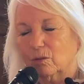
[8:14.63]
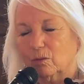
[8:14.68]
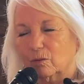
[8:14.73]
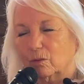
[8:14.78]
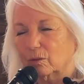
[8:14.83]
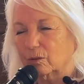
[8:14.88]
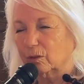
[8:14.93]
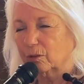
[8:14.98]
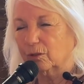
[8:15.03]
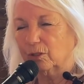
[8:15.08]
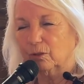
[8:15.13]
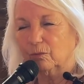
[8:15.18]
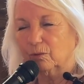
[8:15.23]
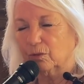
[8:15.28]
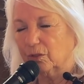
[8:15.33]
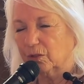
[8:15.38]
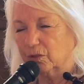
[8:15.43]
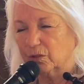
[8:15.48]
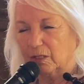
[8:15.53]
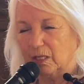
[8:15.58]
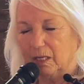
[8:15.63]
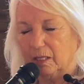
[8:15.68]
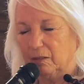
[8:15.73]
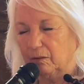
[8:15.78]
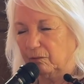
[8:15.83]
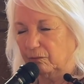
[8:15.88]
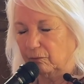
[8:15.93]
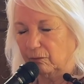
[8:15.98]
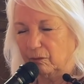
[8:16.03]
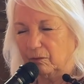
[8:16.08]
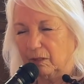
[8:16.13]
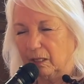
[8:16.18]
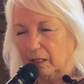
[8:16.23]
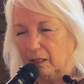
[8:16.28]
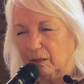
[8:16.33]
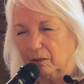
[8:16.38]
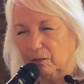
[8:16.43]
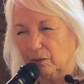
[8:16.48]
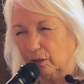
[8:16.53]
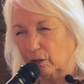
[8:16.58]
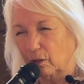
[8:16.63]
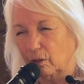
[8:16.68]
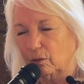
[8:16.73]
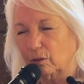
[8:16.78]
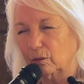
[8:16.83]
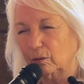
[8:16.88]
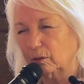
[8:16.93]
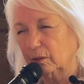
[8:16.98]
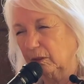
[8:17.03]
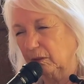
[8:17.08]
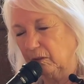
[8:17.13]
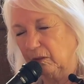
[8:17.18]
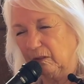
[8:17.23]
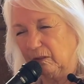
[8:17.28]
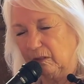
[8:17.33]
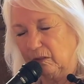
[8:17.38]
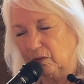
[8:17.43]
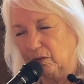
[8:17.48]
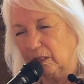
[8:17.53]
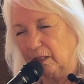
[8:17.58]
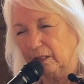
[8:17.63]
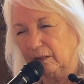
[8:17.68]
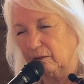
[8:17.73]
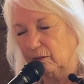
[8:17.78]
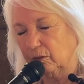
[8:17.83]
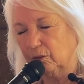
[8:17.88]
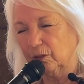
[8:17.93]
or you were just kind of thrown out in the cold and it's like,